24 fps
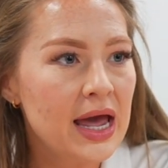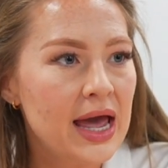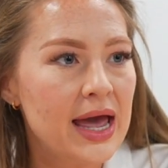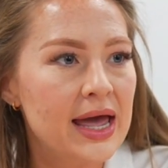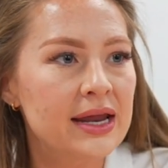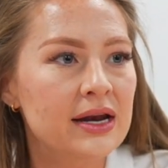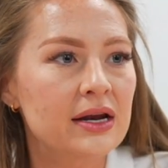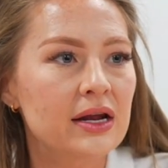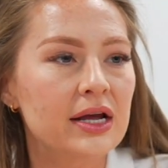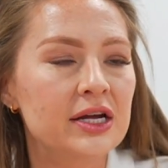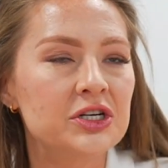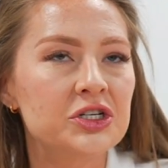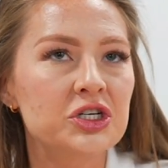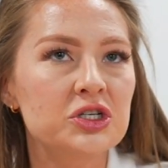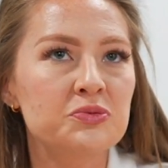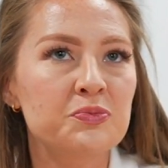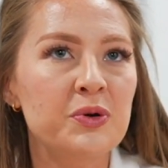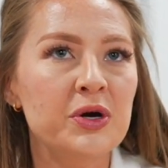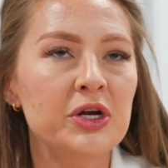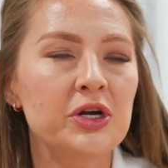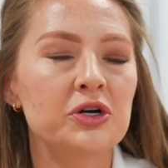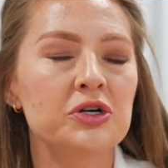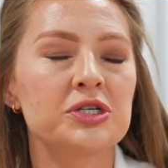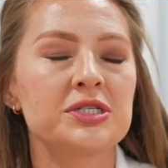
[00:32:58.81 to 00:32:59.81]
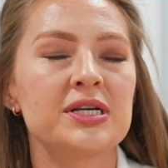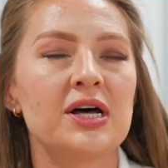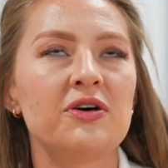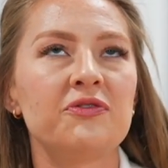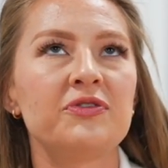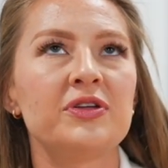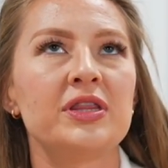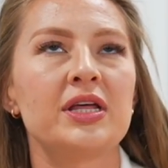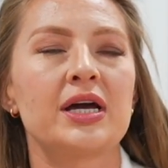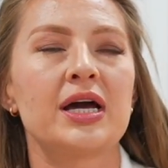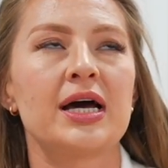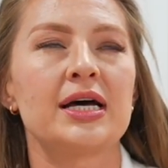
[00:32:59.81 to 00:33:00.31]
And just put yourself
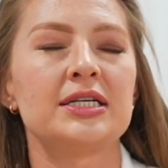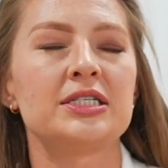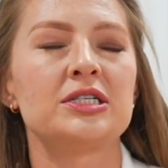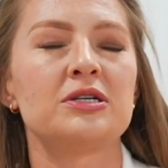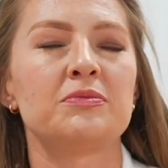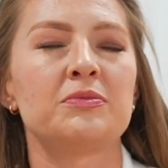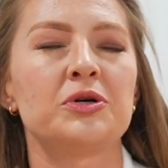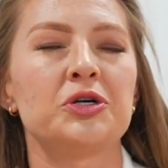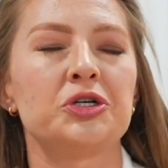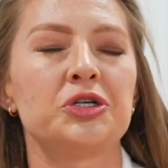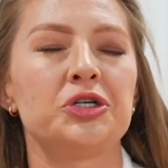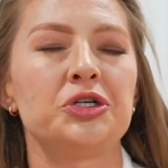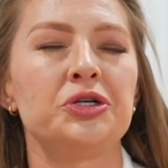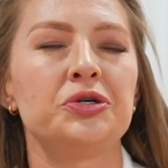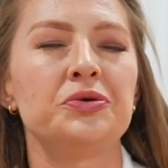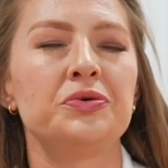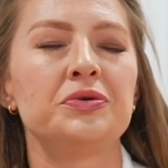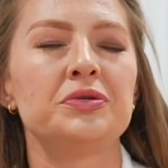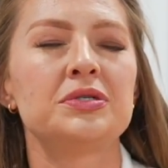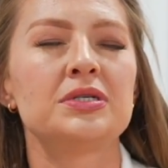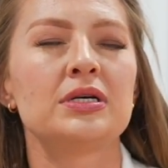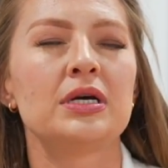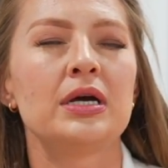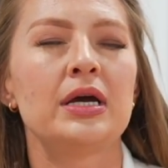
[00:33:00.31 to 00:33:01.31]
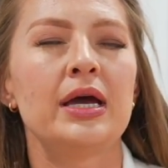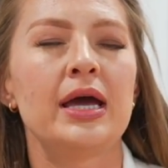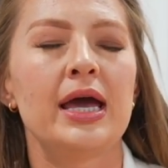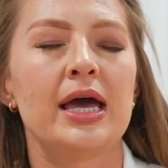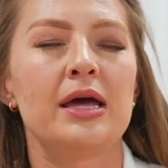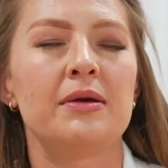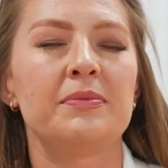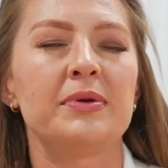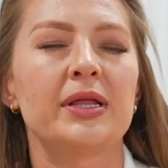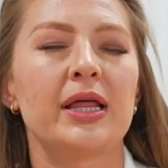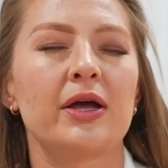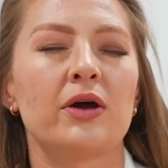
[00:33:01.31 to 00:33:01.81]
in the customer's shoes
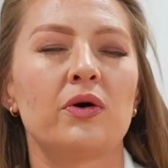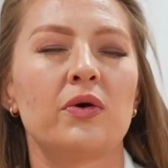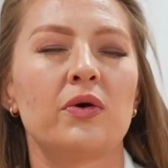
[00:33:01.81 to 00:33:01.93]
and be like,